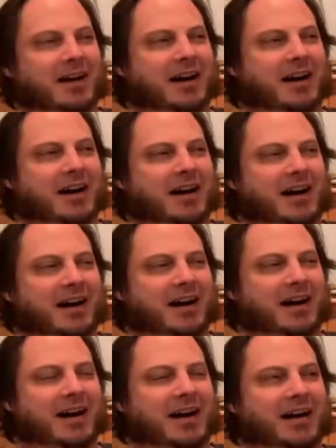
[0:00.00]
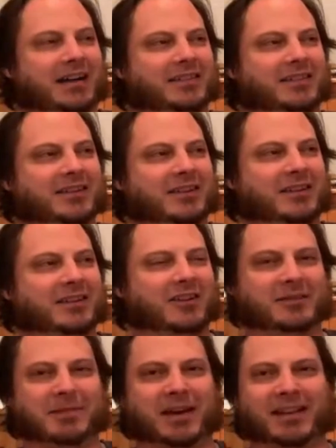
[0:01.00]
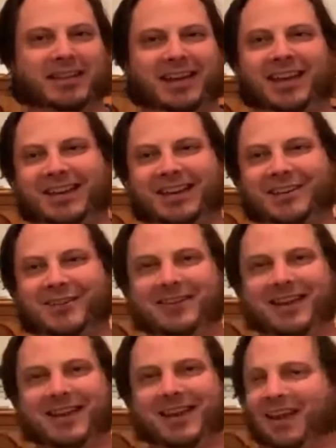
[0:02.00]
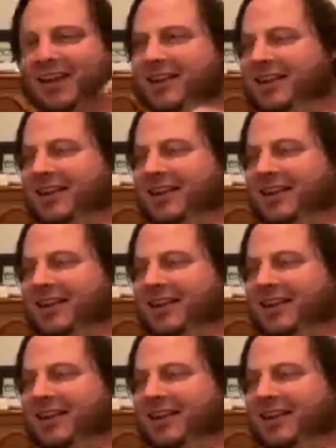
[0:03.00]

to make the kid unique.